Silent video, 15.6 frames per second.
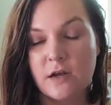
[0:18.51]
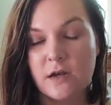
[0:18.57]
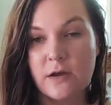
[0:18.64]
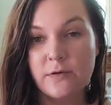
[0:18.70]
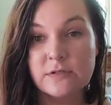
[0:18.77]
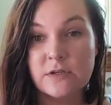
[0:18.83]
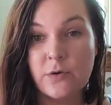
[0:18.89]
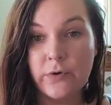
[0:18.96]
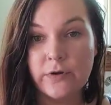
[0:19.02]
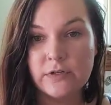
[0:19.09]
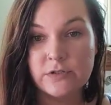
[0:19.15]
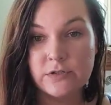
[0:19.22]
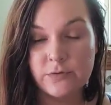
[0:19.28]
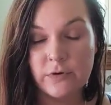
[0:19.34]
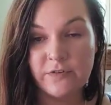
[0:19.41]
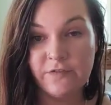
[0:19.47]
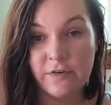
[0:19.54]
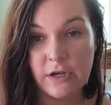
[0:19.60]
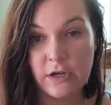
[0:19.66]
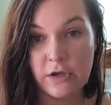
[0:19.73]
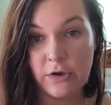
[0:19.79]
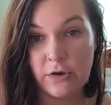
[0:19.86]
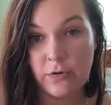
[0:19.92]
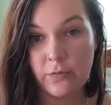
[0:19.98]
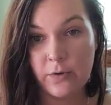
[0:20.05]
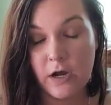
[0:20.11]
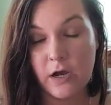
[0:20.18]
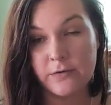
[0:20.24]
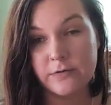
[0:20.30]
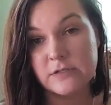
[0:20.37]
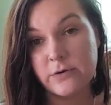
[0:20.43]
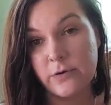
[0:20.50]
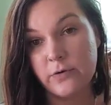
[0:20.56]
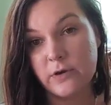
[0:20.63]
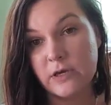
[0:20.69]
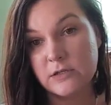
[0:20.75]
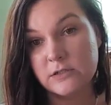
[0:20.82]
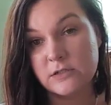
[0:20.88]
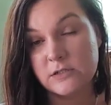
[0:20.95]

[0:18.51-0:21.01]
that I was going to do a video where I was going